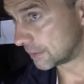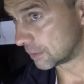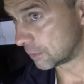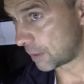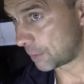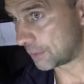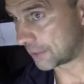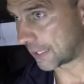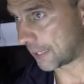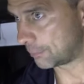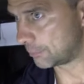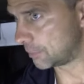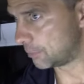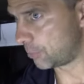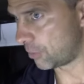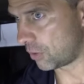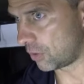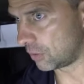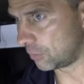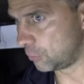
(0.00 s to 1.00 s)
where we kept the
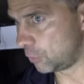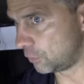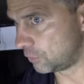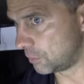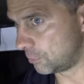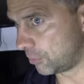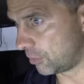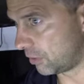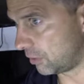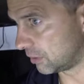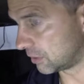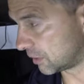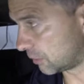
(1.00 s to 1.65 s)
ball and moved the ball.